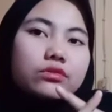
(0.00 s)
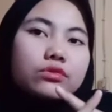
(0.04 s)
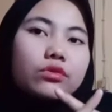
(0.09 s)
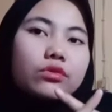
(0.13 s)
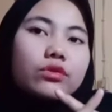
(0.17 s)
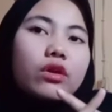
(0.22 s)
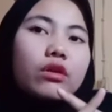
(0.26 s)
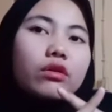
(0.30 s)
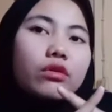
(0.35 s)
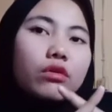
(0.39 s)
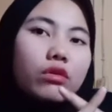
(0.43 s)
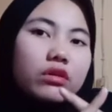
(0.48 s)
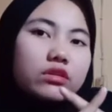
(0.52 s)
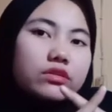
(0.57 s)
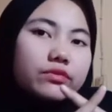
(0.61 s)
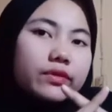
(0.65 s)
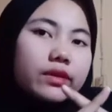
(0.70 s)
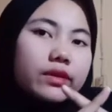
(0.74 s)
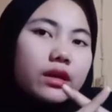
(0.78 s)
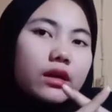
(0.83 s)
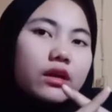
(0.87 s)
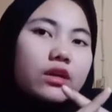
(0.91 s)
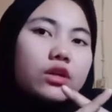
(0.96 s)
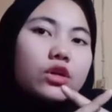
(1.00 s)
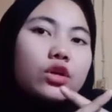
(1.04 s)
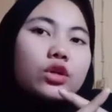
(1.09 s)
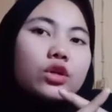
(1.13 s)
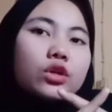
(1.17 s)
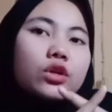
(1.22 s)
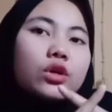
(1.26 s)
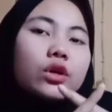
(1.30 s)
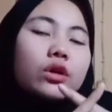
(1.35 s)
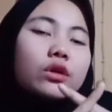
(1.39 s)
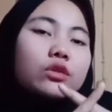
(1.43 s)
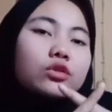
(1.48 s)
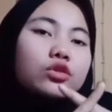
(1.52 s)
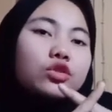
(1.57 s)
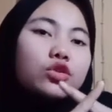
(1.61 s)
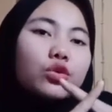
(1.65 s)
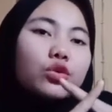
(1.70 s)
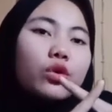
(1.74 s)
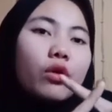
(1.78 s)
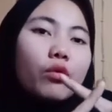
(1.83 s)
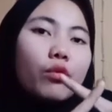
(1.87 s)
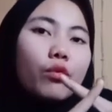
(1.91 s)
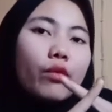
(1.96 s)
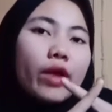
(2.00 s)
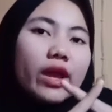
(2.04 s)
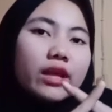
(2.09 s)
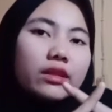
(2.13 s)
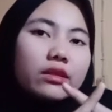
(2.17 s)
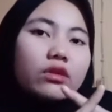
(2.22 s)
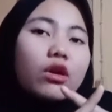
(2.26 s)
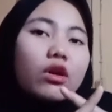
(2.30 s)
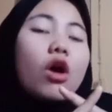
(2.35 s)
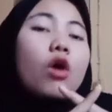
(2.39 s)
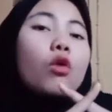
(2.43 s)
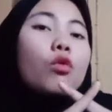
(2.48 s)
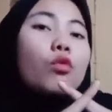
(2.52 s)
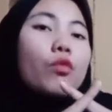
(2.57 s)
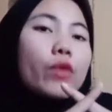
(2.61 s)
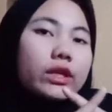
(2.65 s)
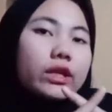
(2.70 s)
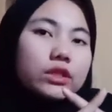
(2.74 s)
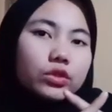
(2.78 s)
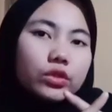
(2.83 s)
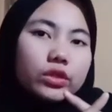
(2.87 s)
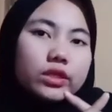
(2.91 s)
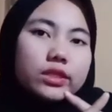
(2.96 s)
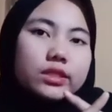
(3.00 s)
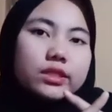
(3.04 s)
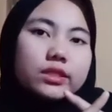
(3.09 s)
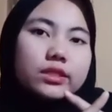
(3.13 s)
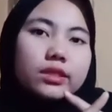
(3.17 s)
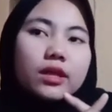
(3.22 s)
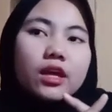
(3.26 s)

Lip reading: So your cross finger to a waiter or waitress.